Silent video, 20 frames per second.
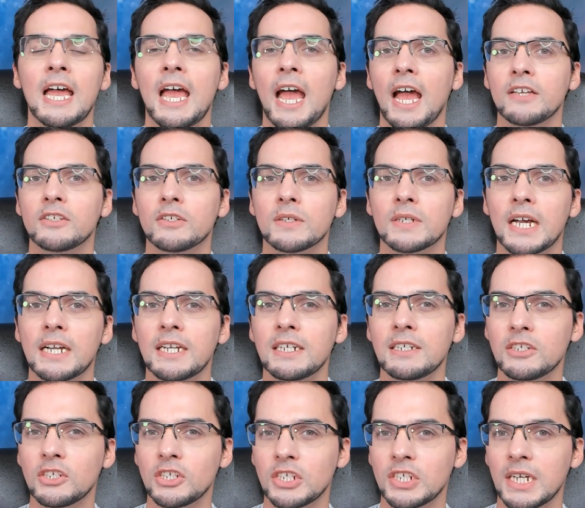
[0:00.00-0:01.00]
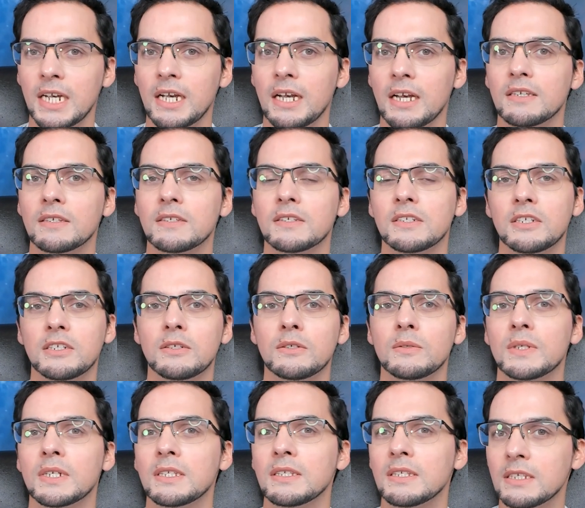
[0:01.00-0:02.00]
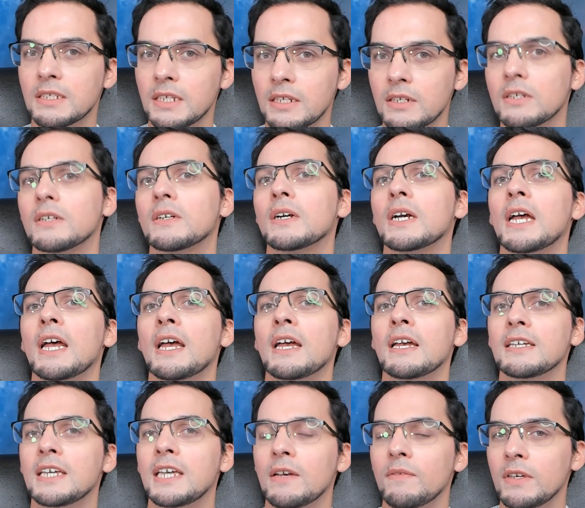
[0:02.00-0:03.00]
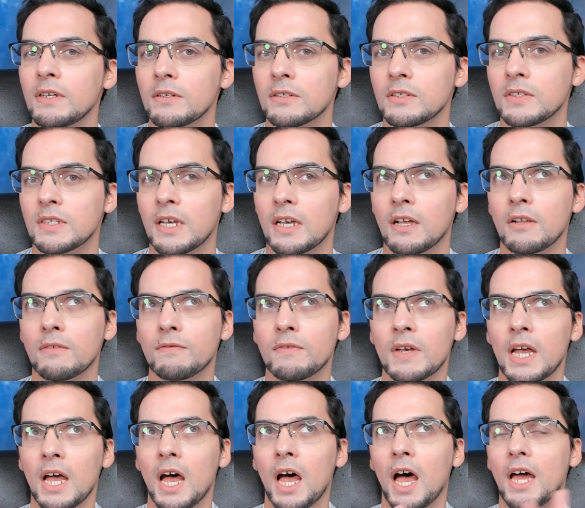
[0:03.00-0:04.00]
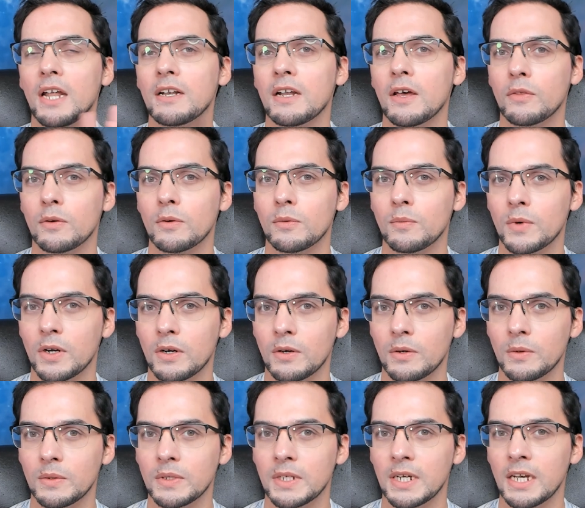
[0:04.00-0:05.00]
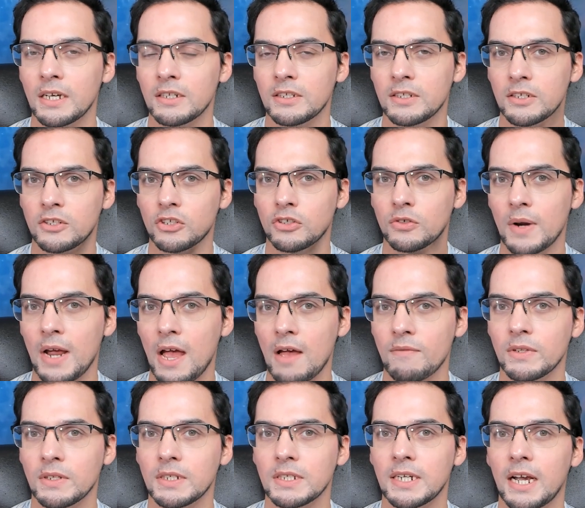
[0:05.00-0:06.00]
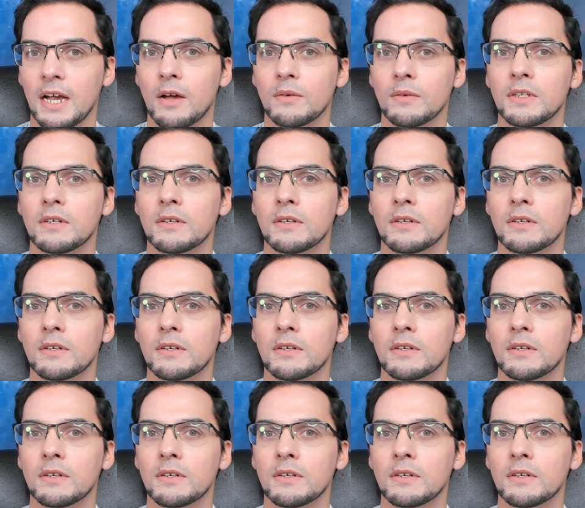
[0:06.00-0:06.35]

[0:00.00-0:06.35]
and you're getting a chance to consider giving yourself another road to travel down.